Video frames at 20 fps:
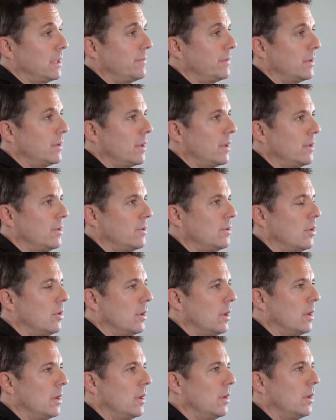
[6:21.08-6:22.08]
living
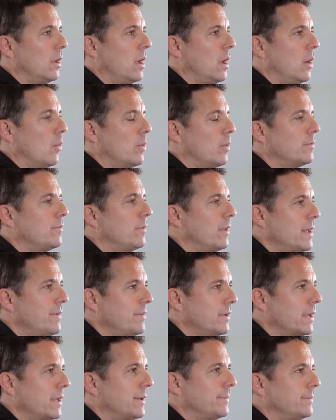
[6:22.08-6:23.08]
a wonderful
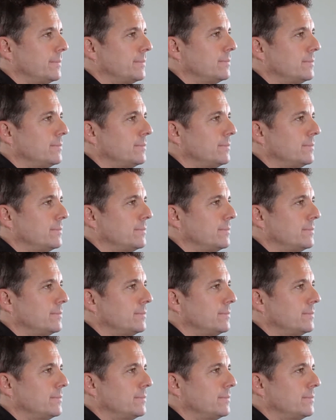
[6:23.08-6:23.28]
life again.